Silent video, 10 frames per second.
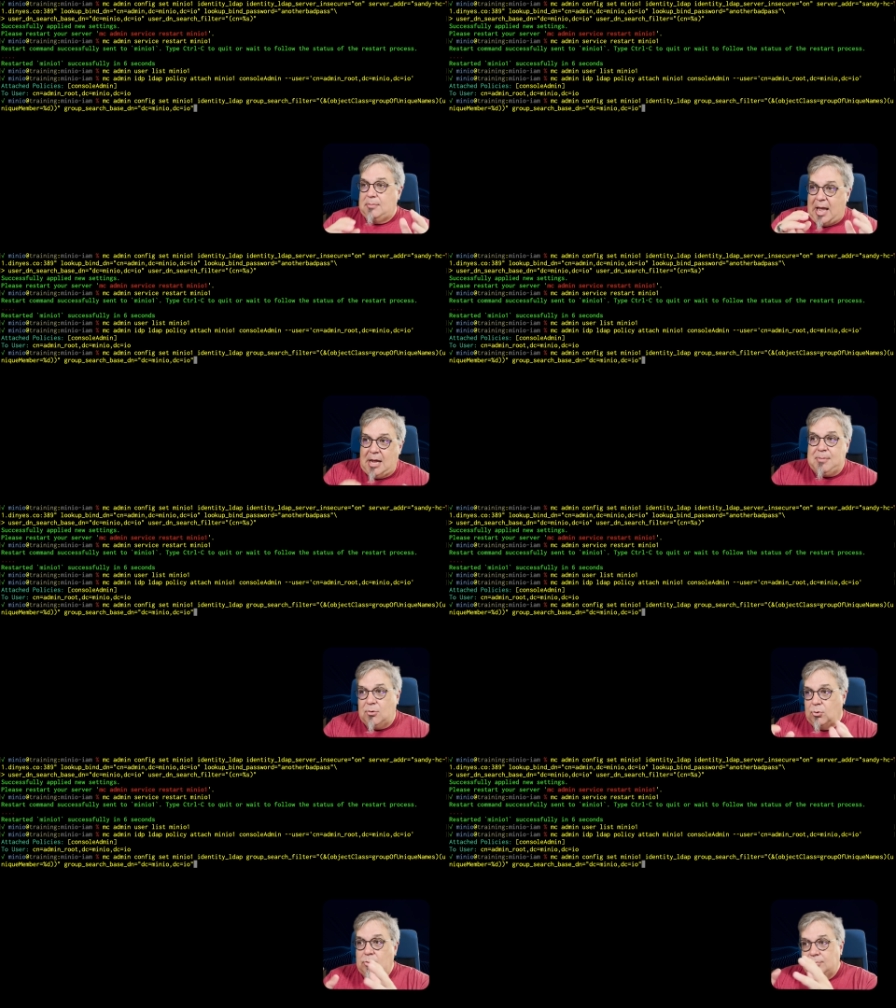
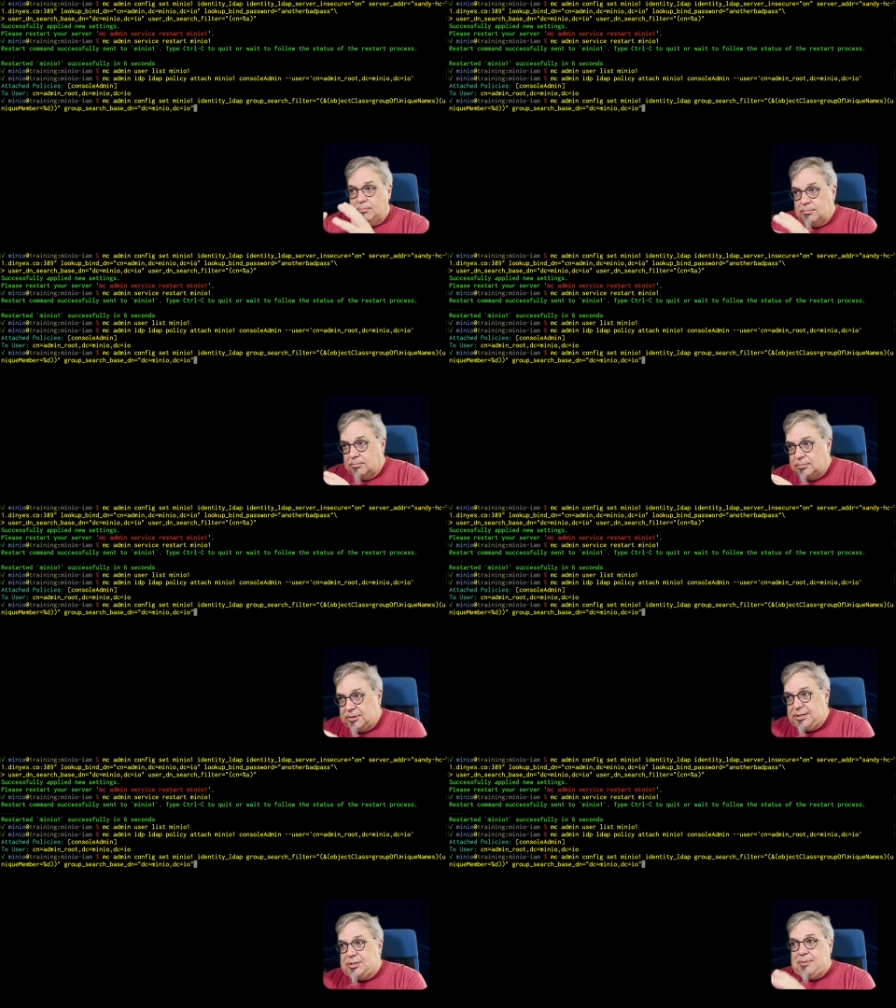admin root
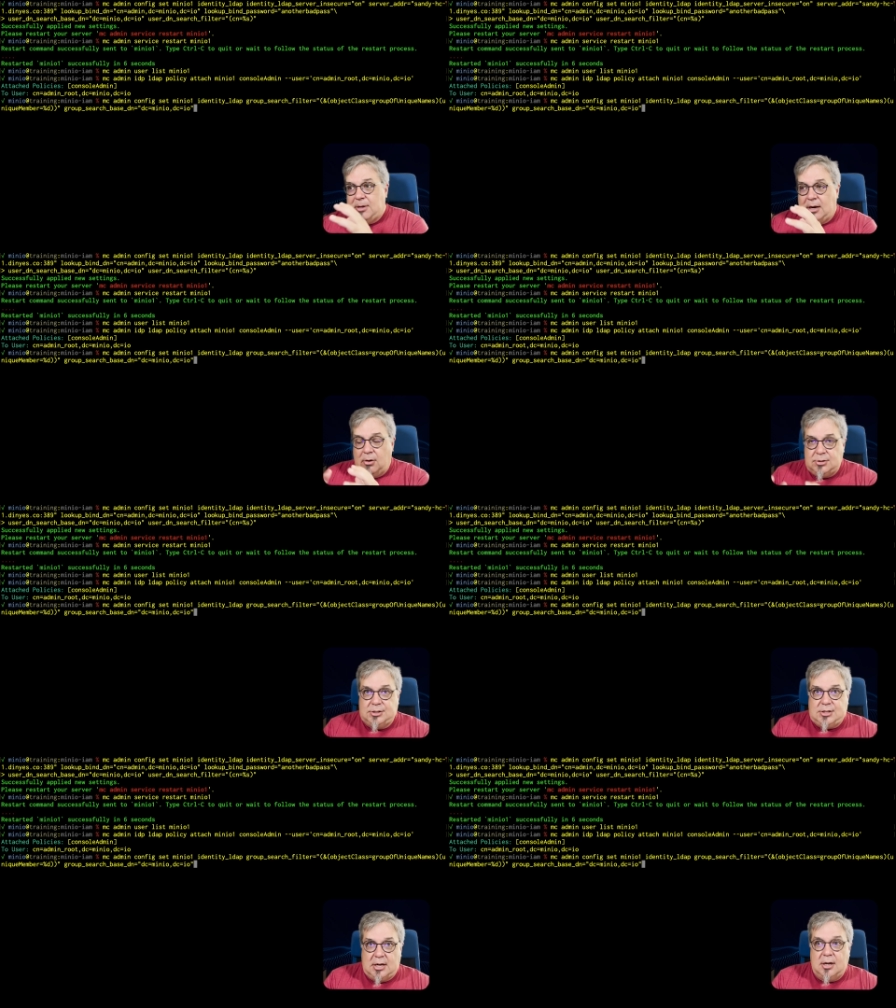dcminio
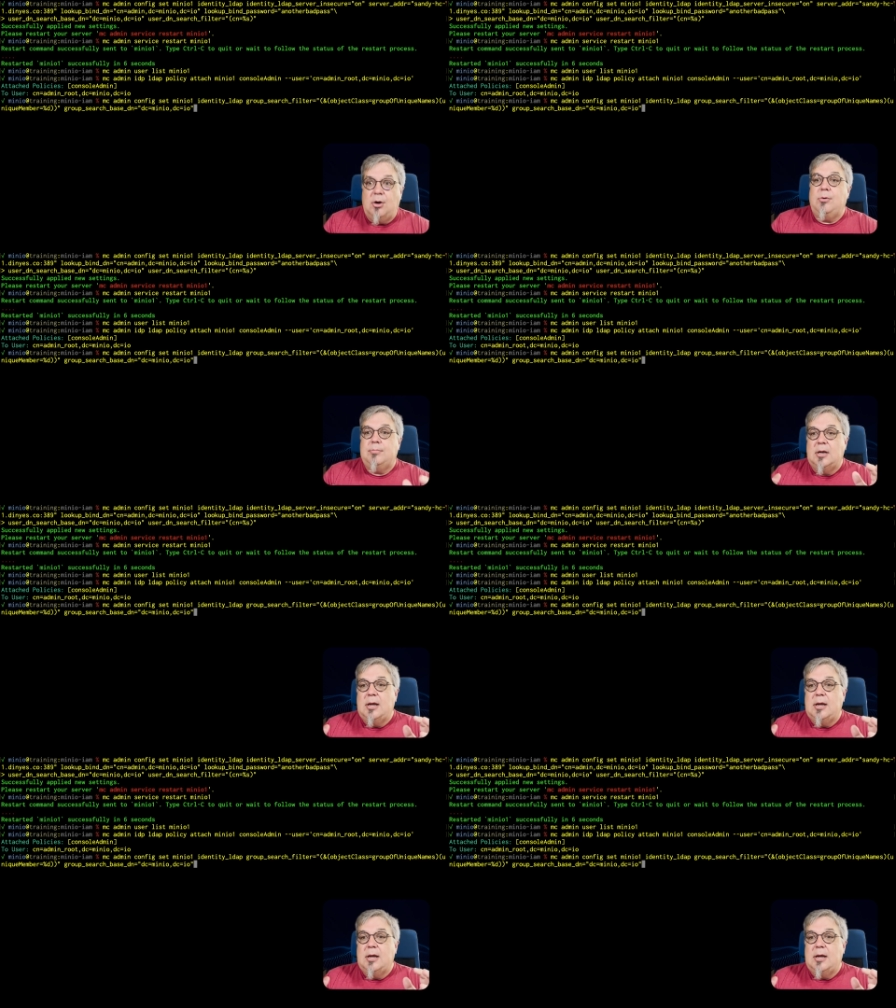dcio.